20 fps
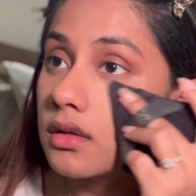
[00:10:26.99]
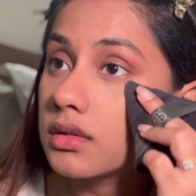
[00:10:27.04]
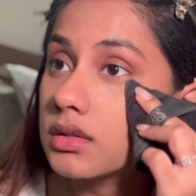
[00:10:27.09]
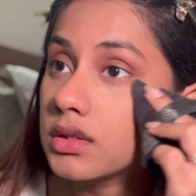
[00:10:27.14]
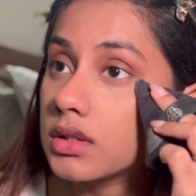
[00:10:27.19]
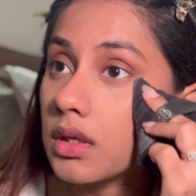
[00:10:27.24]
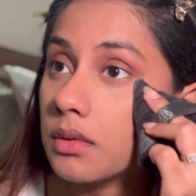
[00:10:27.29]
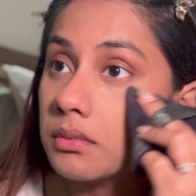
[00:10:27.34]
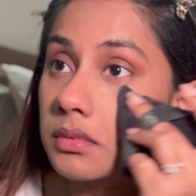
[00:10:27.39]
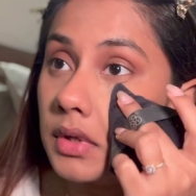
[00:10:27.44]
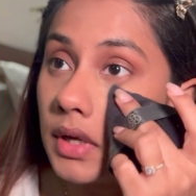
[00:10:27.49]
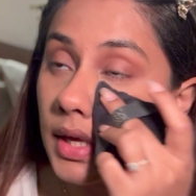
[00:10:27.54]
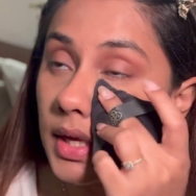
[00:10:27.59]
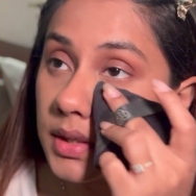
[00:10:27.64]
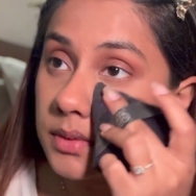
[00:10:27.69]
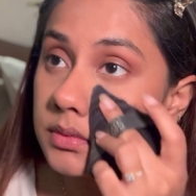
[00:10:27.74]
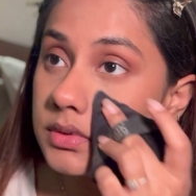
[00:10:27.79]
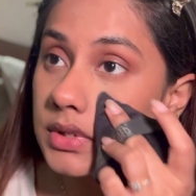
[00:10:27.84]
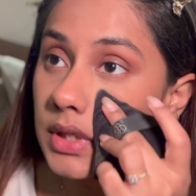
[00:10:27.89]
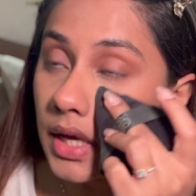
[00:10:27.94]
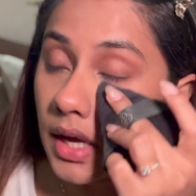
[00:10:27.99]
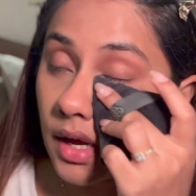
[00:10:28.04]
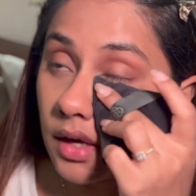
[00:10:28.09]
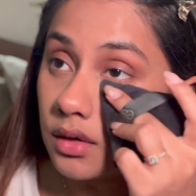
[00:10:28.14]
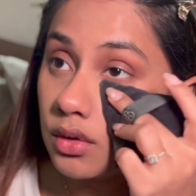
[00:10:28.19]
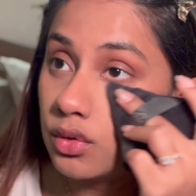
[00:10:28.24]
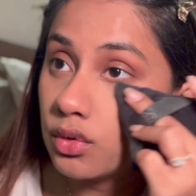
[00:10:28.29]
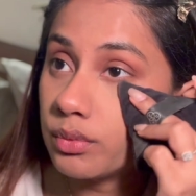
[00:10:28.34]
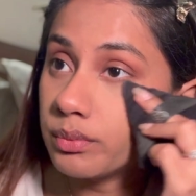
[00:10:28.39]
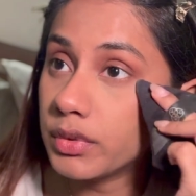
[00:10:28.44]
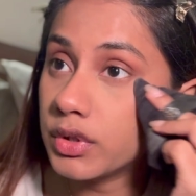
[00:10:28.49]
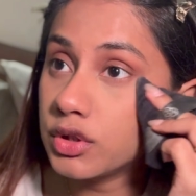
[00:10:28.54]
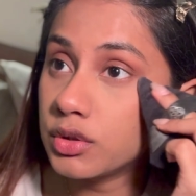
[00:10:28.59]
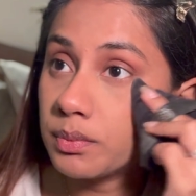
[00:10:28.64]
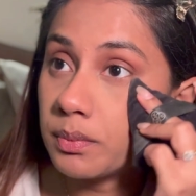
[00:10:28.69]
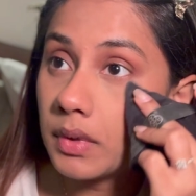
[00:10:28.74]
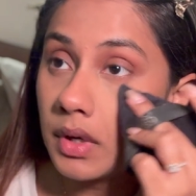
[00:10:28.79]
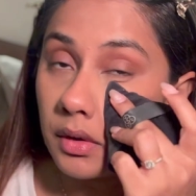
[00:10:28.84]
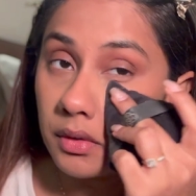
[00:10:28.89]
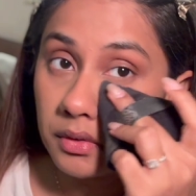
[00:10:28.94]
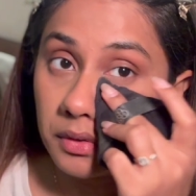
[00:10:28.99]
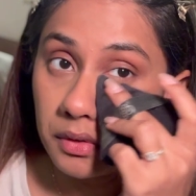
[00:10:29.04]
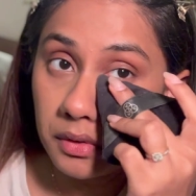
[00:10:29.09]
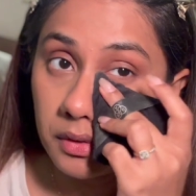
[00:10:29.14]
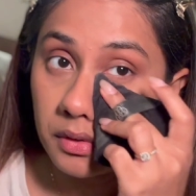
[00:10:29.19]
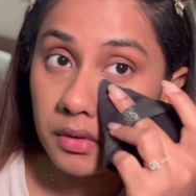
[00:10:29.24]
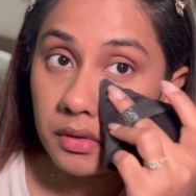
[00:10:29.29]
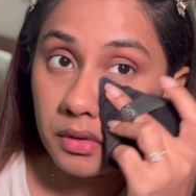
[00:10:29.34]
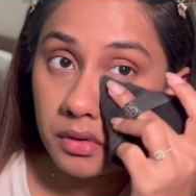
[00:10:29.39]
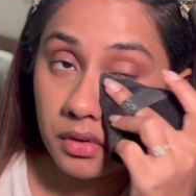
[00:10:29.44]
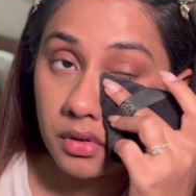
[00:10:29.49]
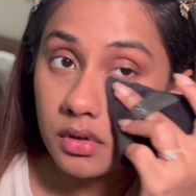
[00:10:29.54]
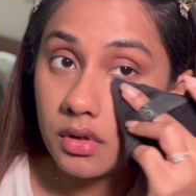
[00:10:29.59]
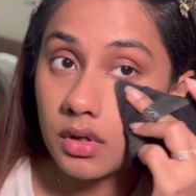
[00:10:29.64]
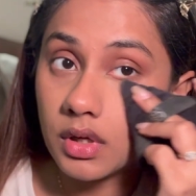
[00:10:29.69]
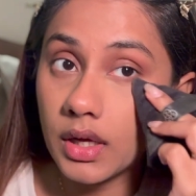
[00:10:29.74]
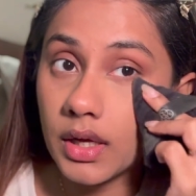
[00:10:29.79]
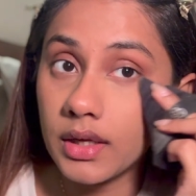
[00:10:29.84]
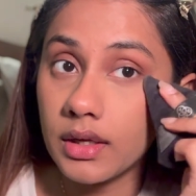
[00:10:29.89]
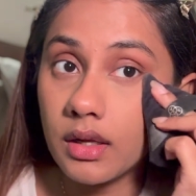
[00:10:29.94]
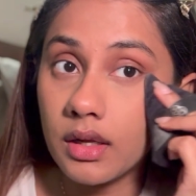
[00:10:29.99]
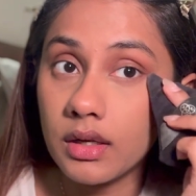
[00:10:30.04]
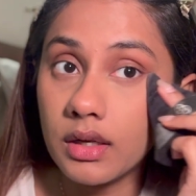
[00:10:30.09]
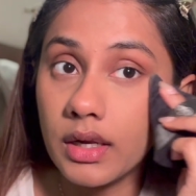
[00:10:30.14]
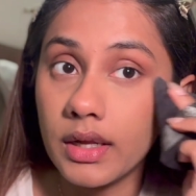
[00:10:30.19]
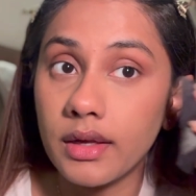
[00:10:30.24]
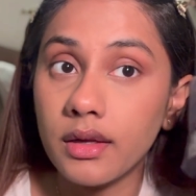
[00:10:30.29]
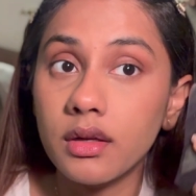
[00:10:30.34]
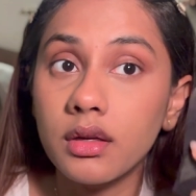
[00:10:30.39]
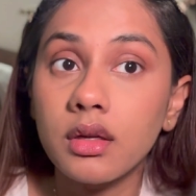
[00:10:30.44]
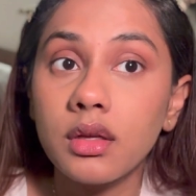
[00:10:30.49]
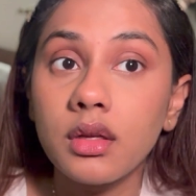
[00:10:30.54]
sometimes add too much powder, I get like